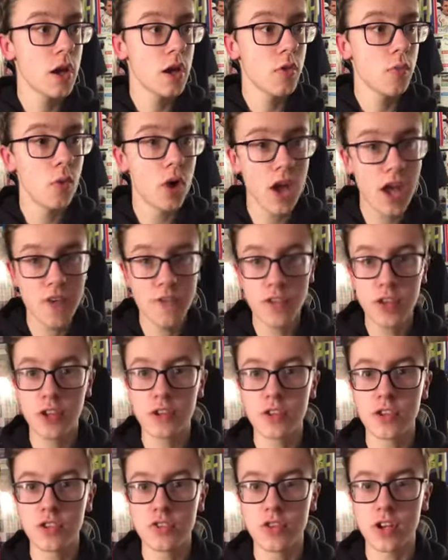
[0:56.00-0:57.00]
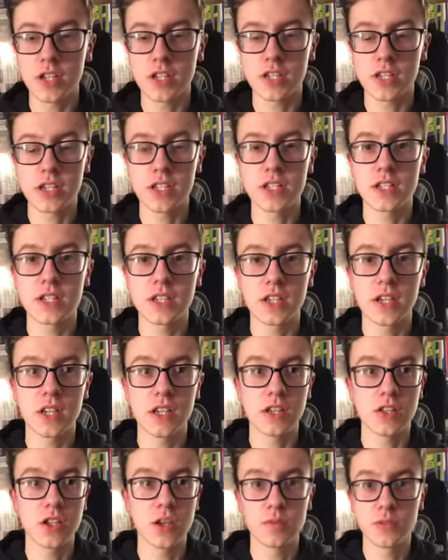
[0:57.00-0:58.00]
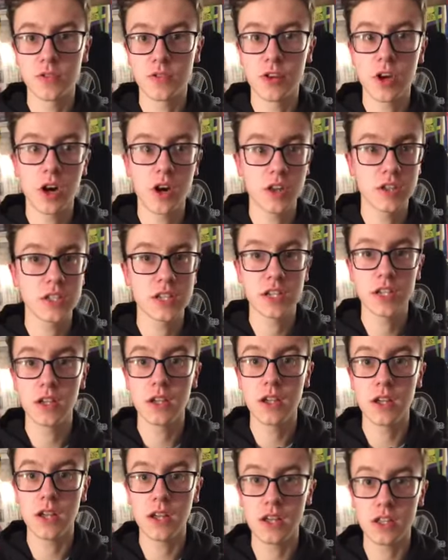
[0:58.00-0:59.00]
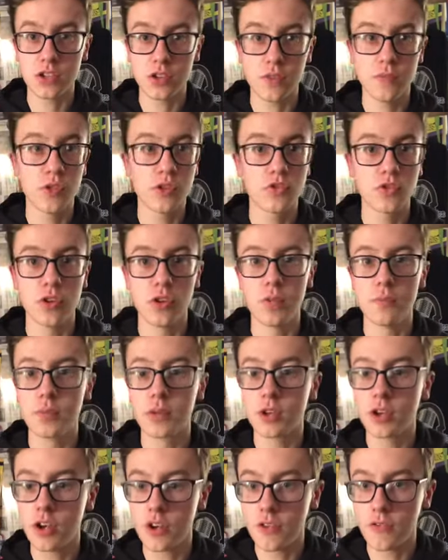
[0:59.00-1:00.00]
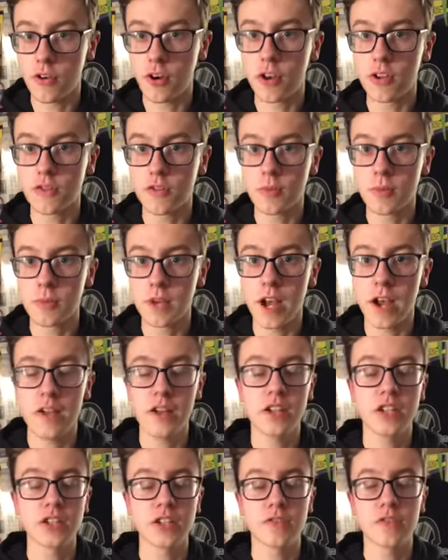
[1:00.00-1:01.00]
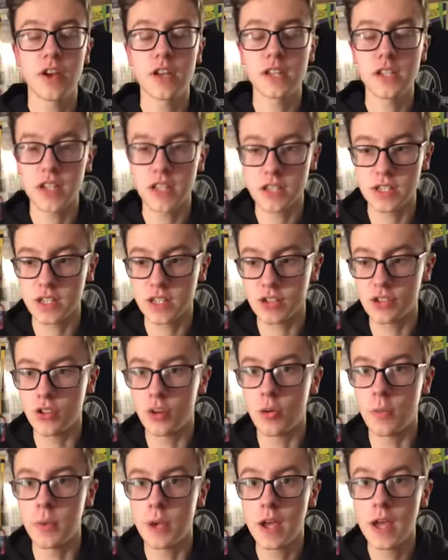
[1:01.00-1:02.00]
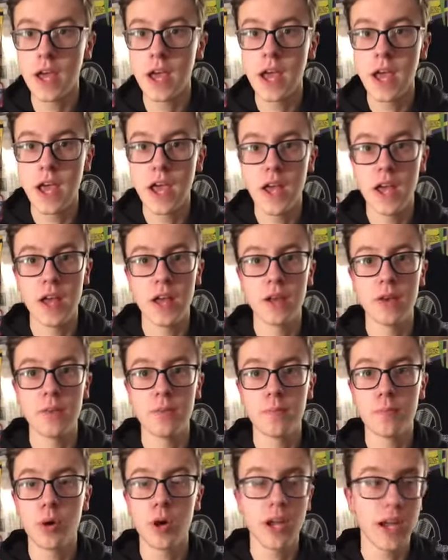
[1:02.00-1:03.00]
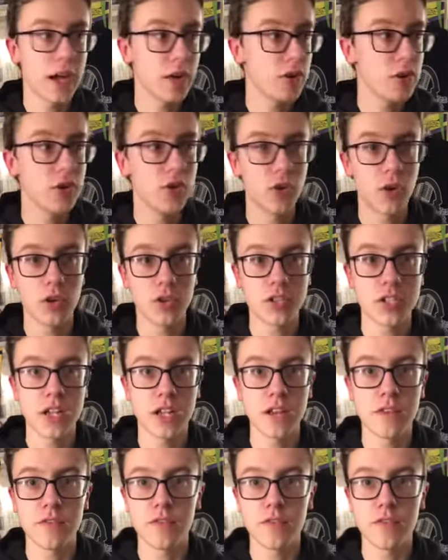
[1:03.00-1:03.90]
Whatever your interest is in terms of karting, it's on the group. Go find them. Gary does a fantastic job in putting out new content